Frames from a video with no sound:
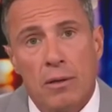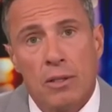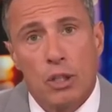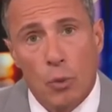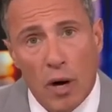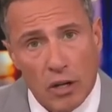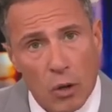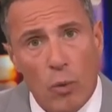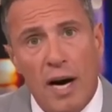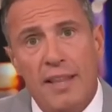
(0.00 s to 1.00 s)
Do you want to know
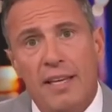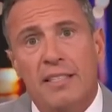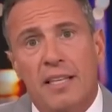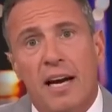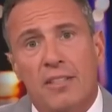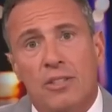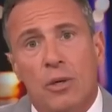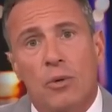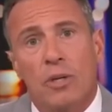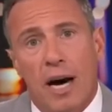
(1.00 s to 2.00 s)
why things got
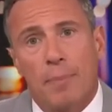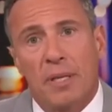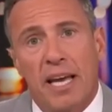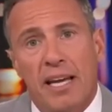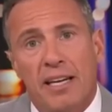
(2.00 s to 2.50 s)
so complicated